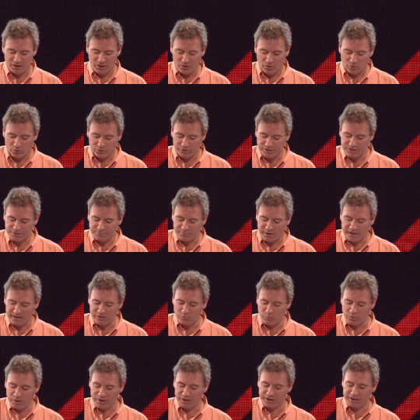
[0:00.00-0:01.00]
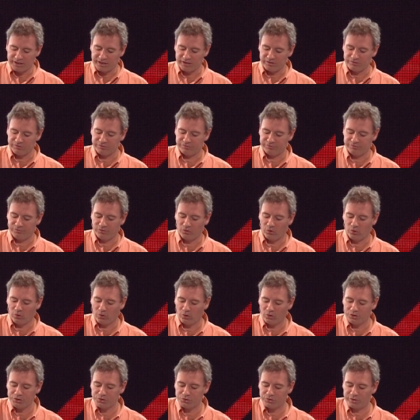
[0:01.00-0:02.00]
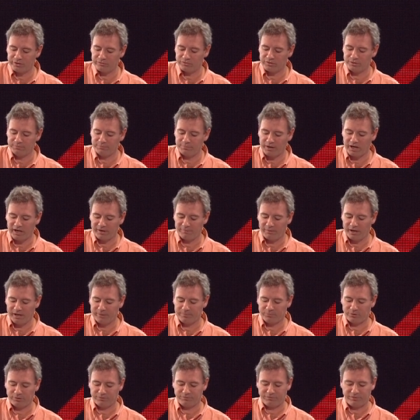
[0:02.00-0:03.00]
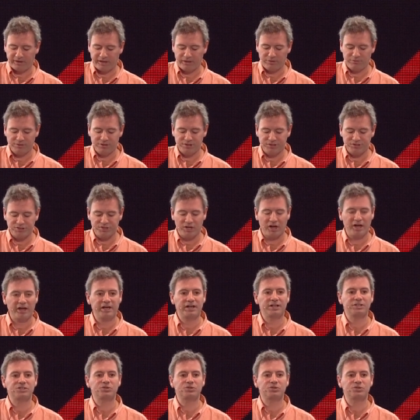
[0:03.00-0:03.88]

Or is my working for driven by my profound desire